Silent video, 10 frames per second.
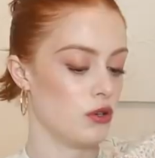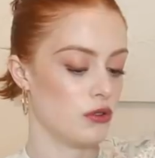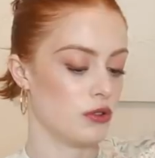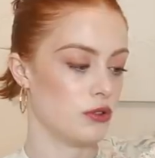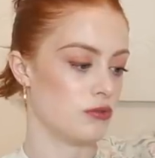
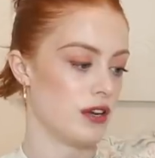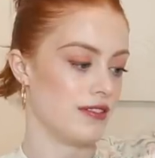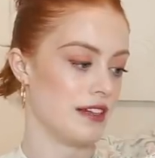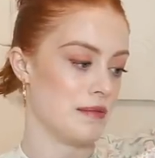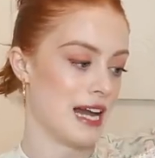floral
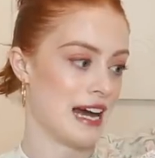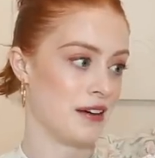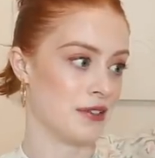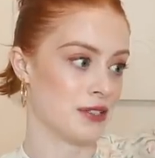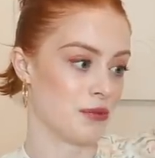ruffly
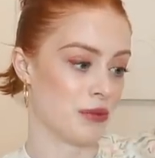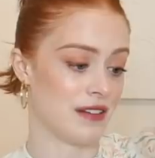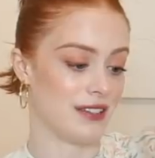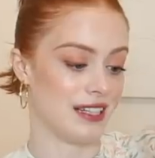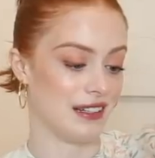blouse
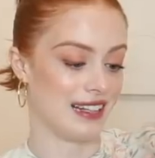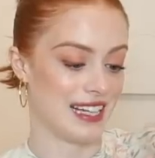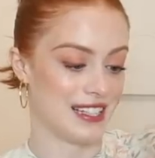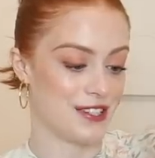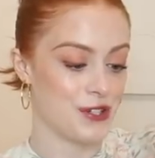with little
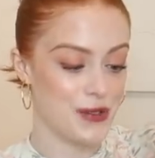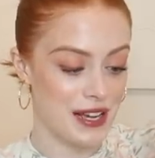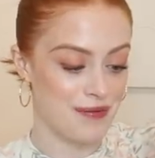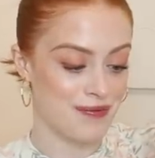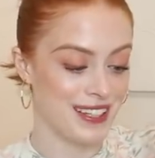lace
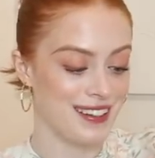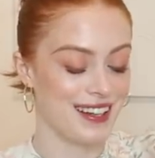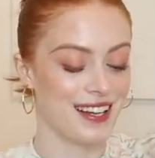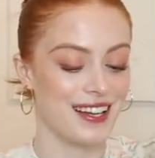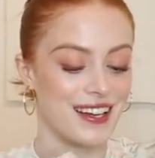trim.
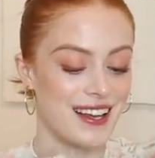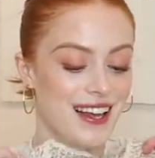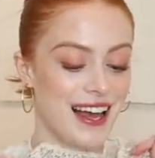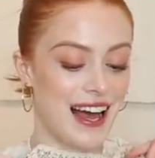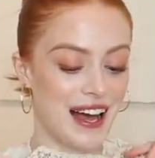
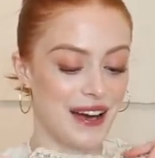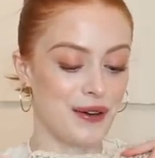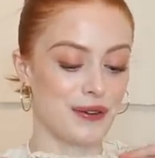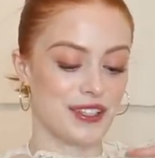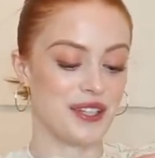
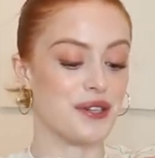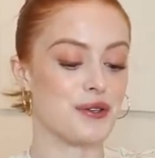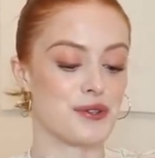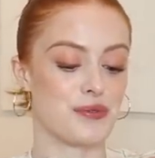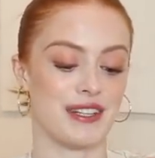How
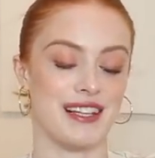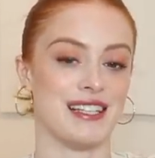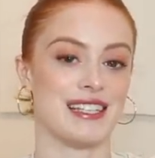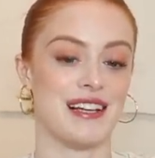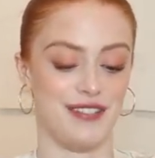cute would
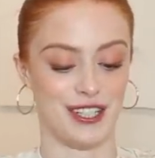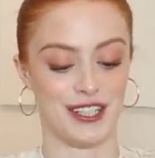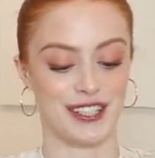this have